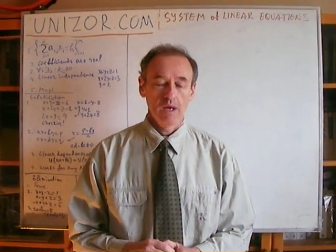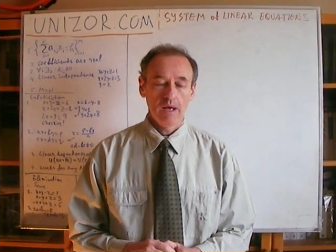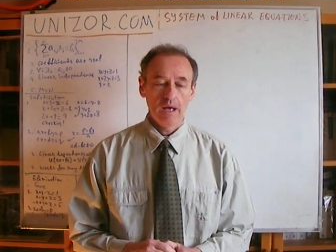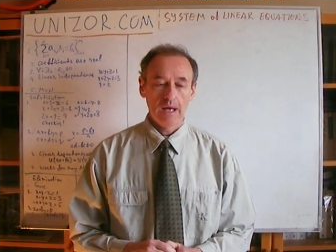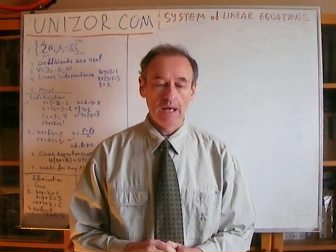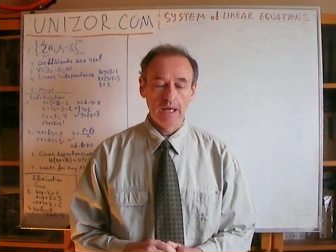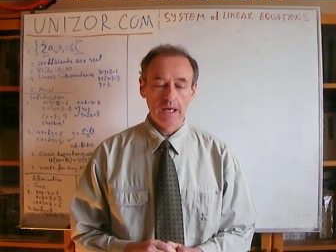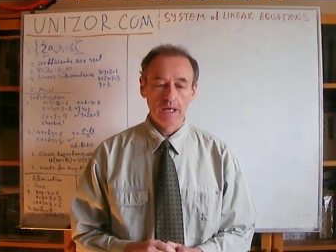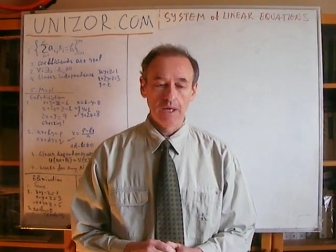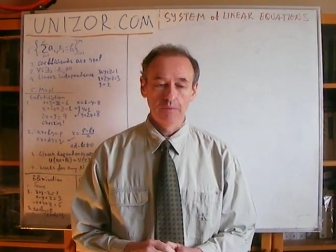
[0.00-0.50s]

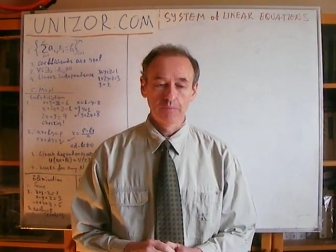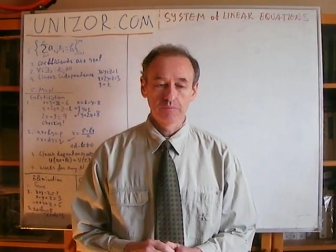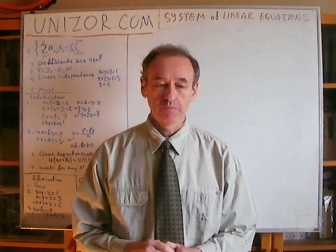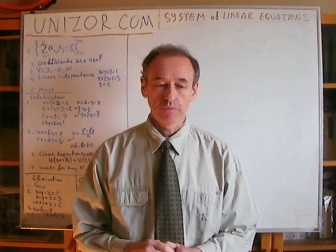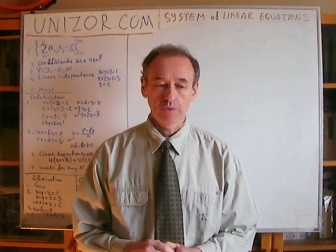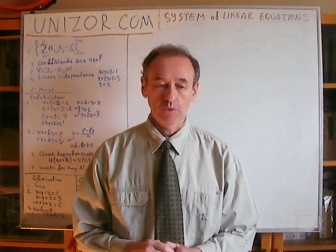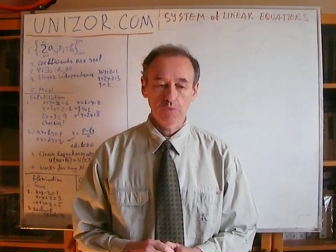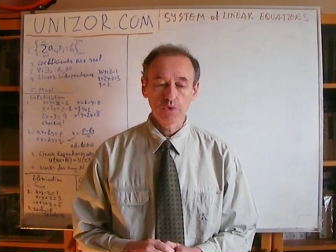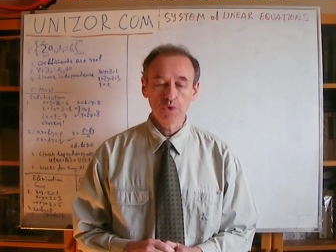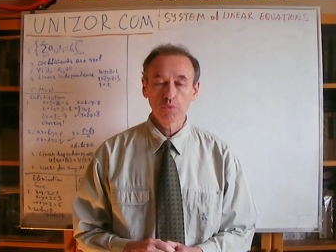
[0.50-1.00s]
Um,
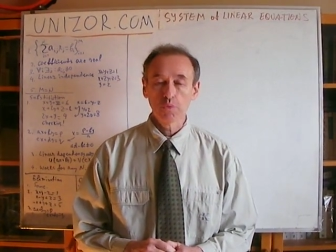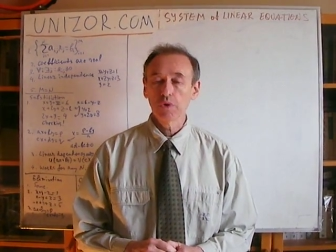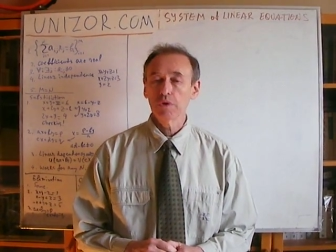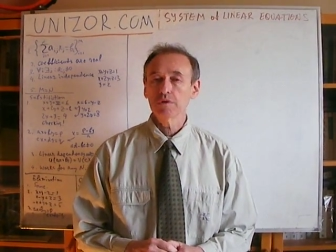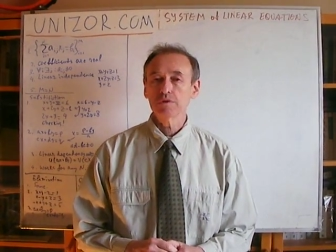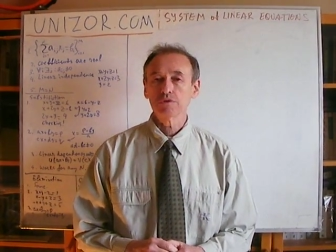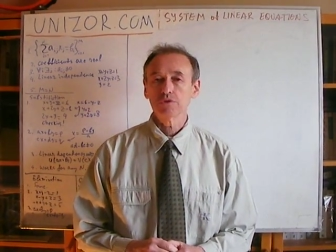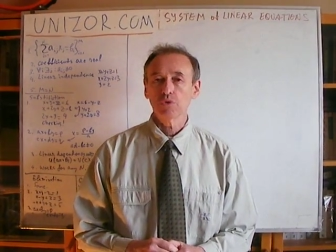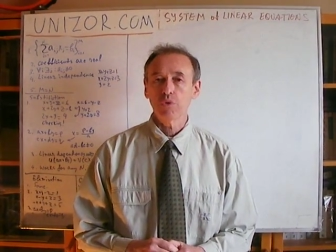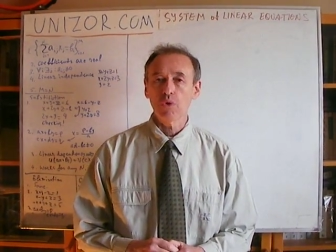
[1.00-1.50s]
we will
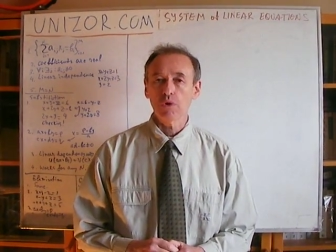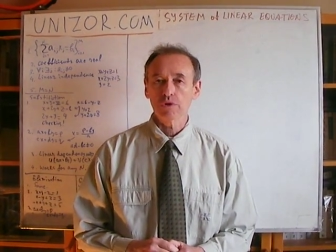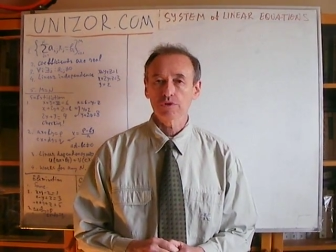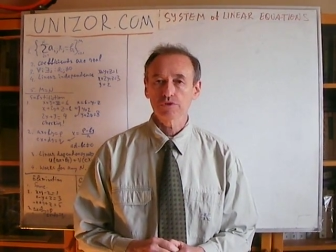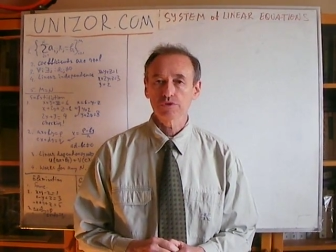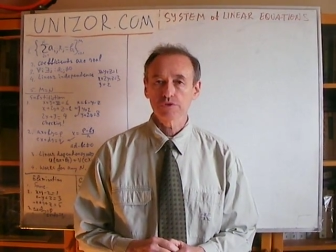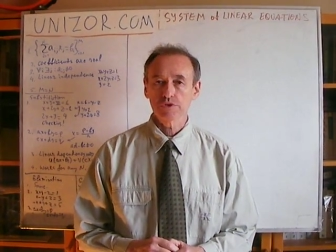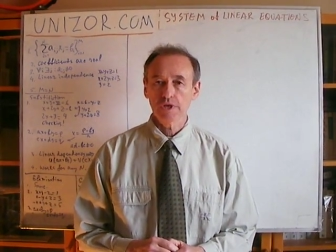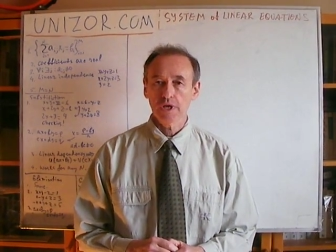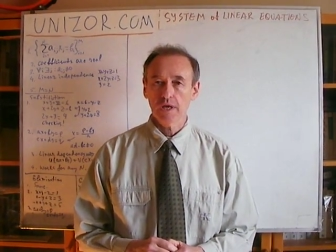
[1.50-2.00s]
talk
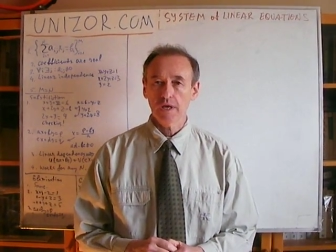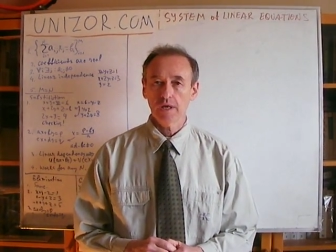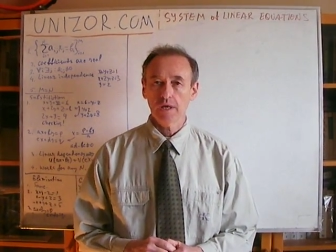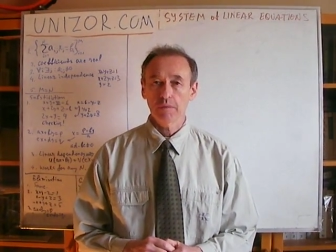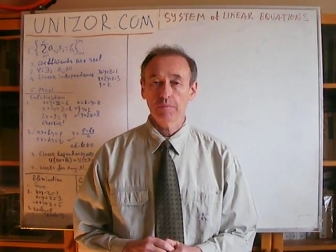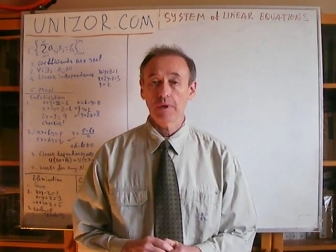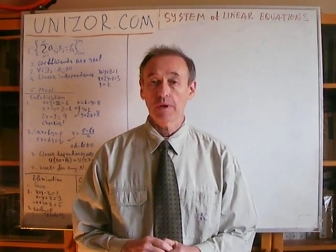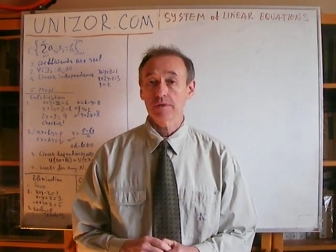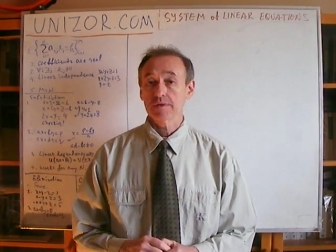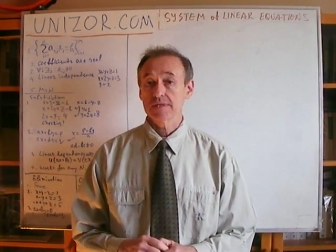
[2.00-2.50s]
today
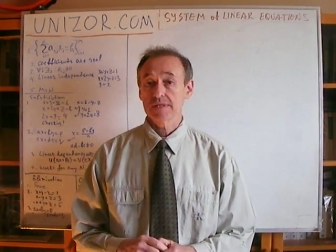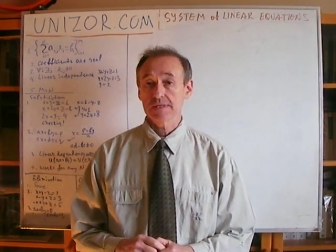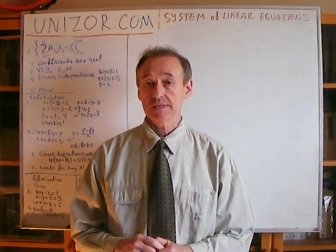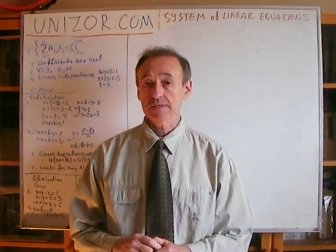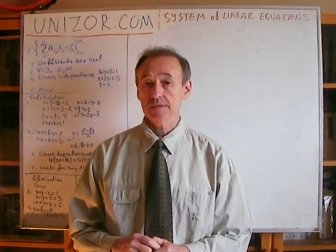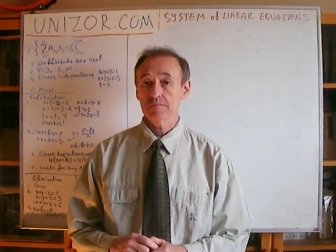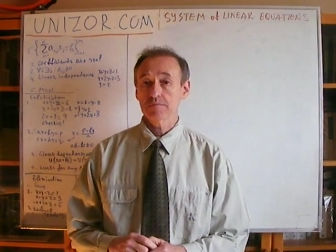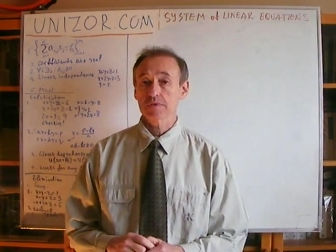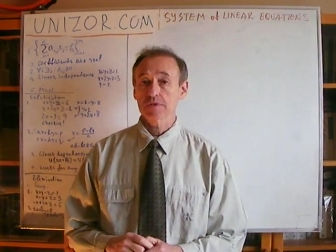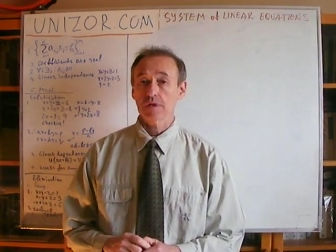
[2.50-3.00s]
about
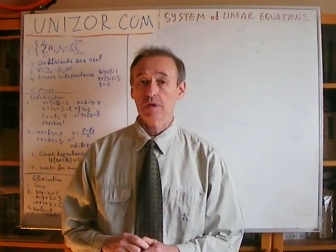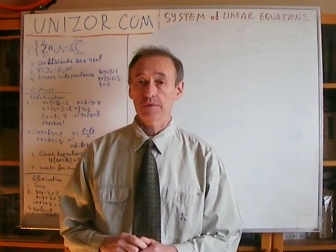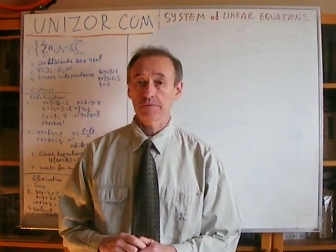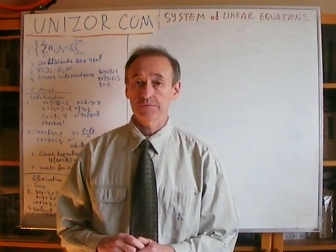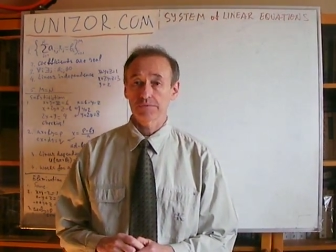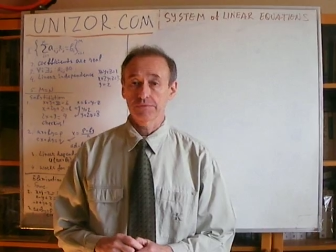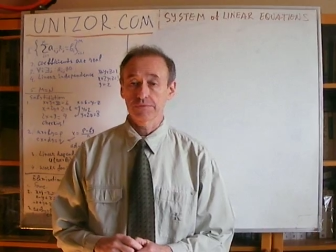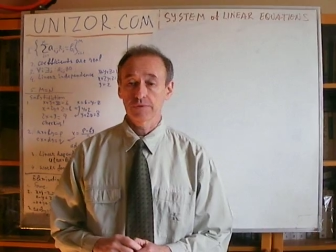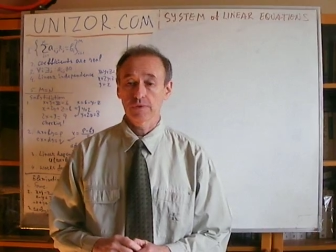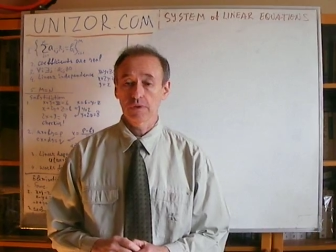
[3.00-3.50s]
systems of
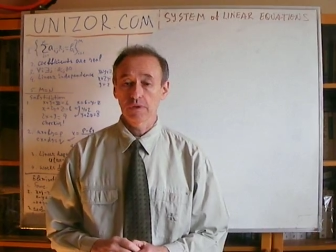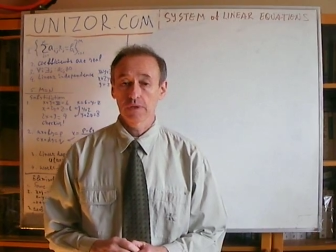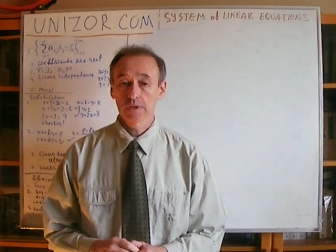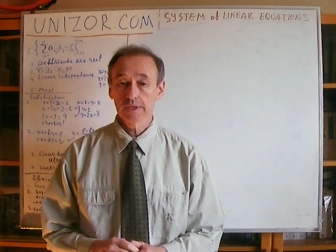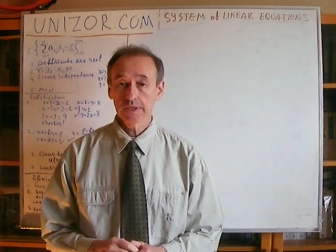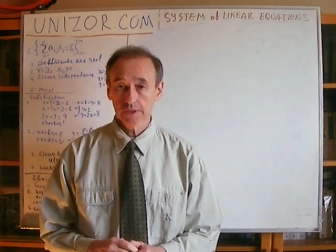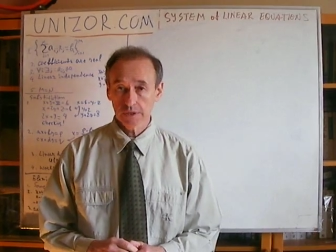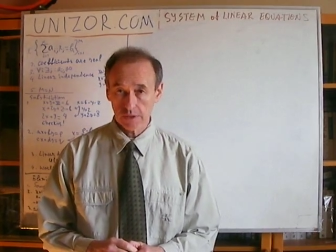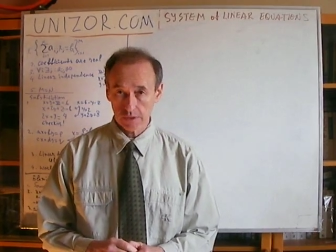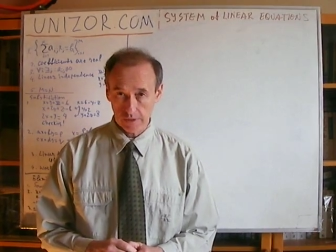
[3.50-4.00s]

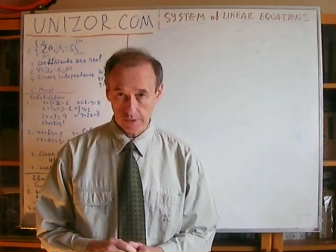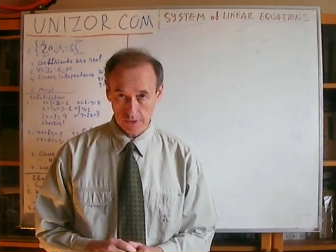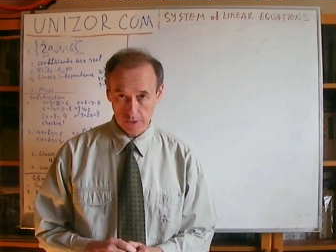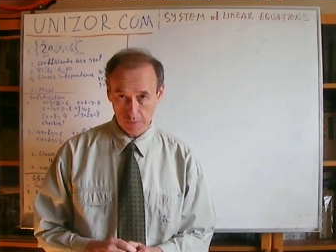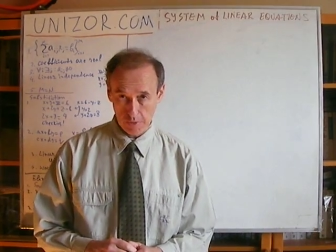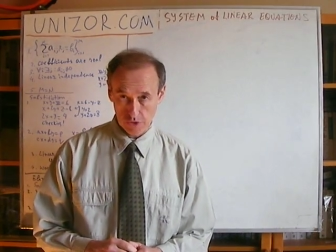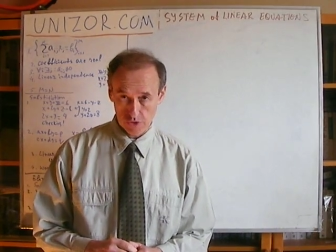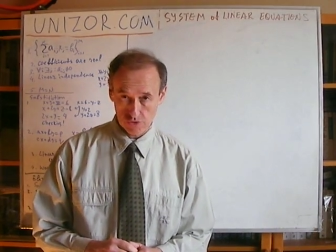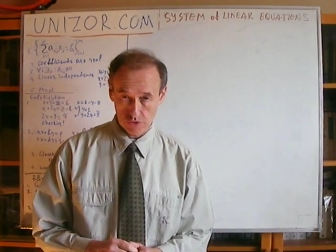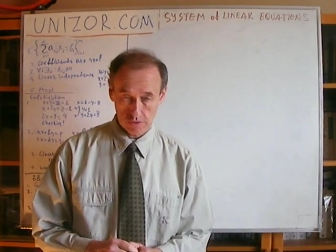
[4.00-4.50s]
linear
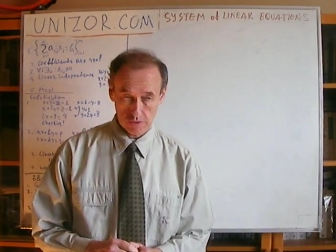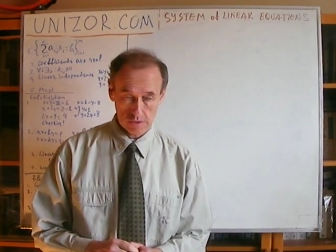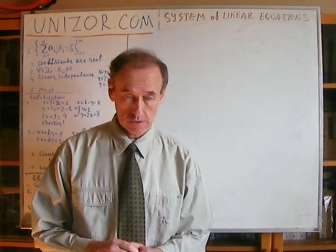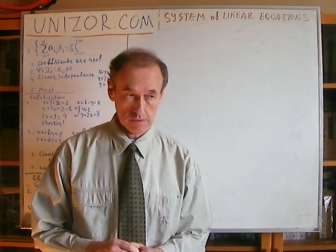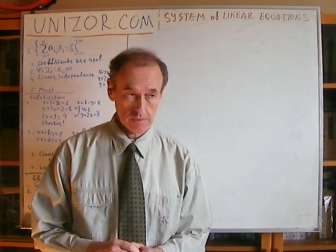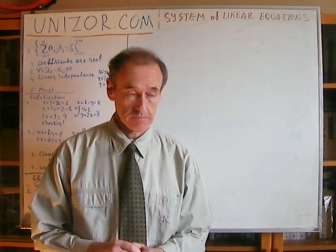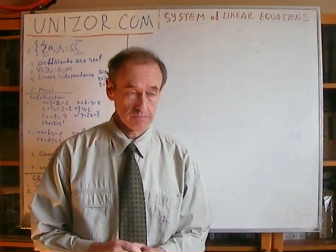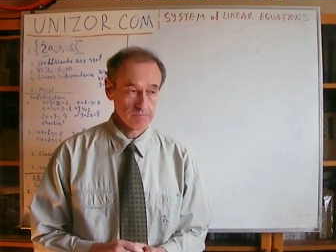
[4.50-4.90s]
equations.